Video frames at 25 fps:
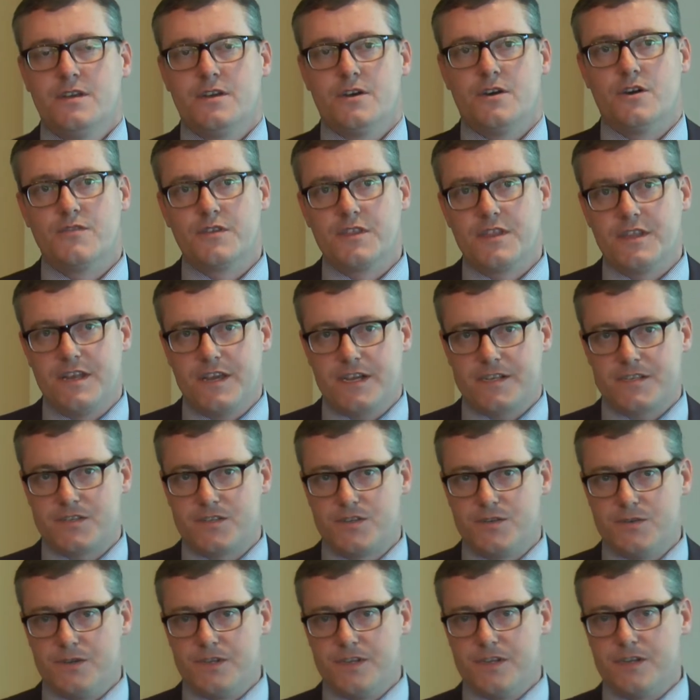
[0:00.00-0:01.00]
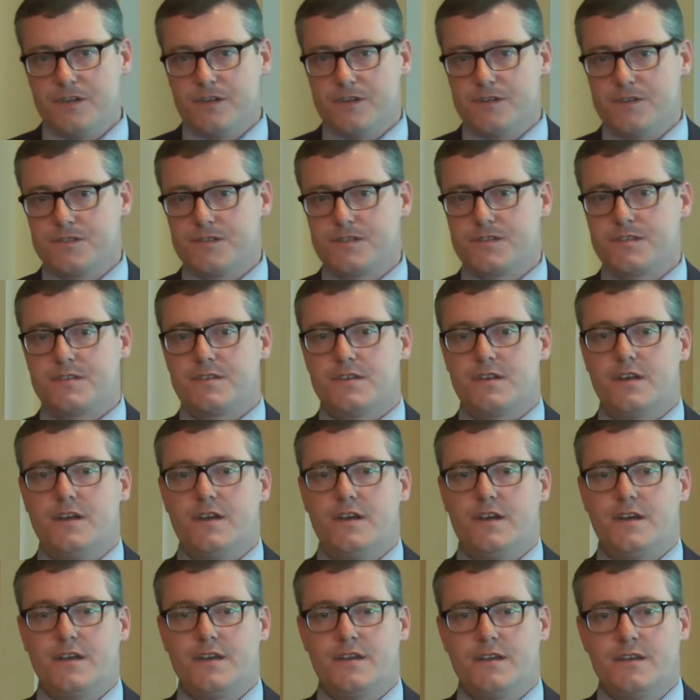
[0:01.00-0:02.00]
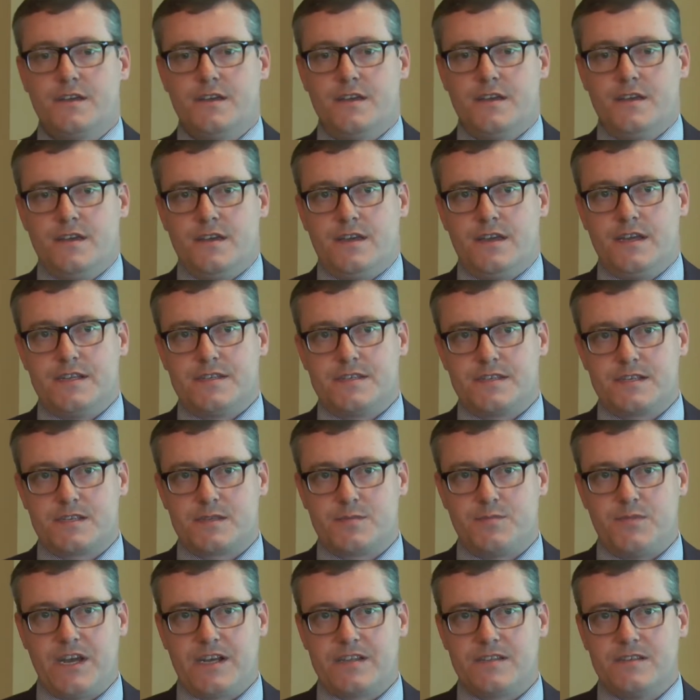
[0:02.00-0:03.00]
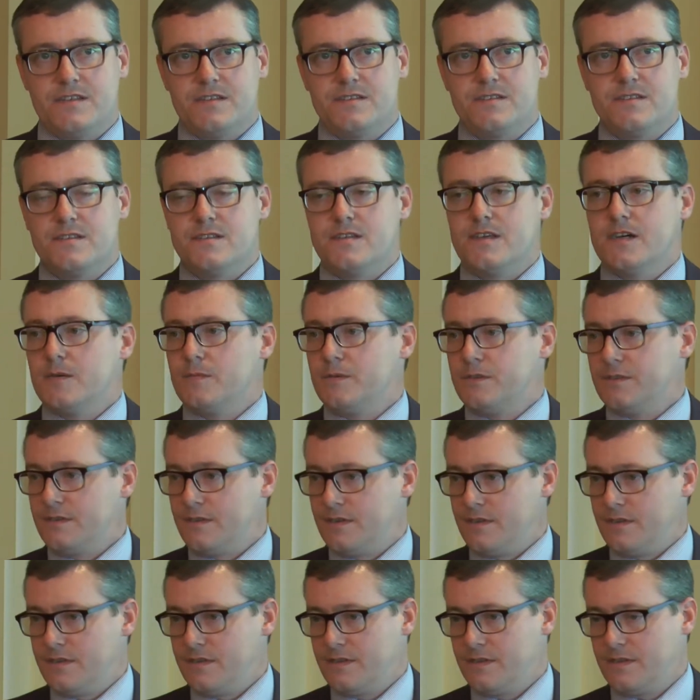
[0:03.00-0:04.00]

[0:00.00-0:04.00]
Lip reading: Over the next 2 years, it's expected to double,